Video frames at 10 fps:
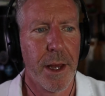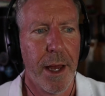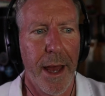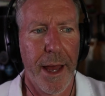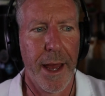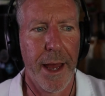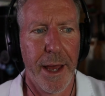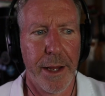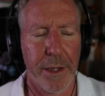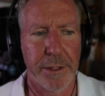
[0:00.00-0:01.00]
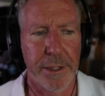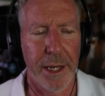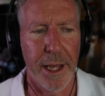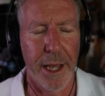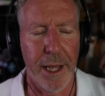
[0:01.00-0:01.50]
and it's getting
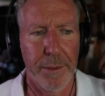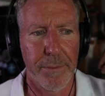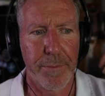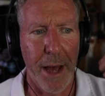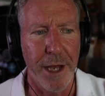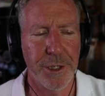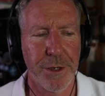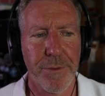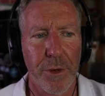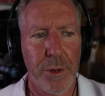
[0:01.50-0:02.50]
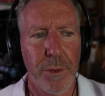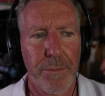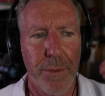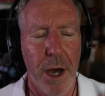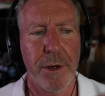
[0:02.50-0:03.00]
a passion fruit,
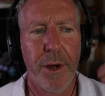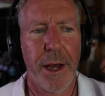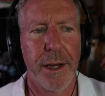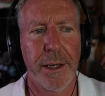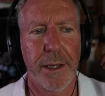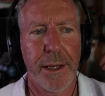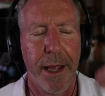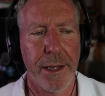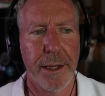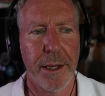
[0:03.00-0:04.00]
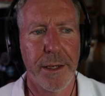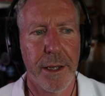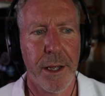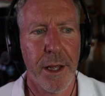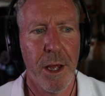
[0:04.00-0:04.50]
pomegranate, candied,
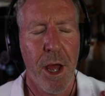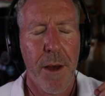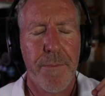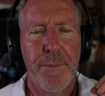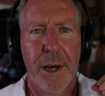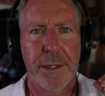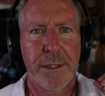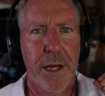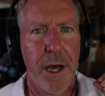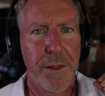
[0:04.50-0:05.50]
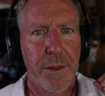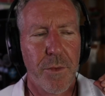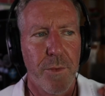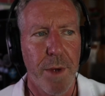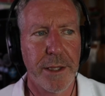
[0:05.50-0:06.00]
but it's got the
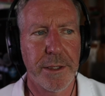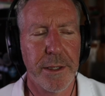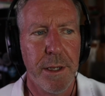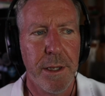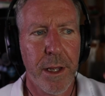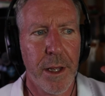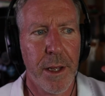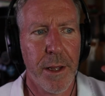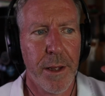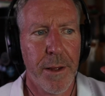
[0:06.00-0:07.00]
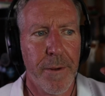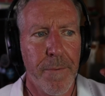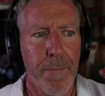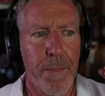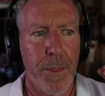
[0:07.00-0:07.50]
resin
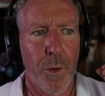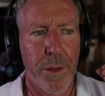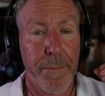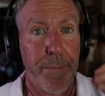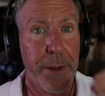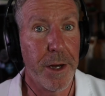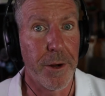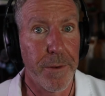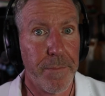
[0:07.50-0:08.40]
or the bitter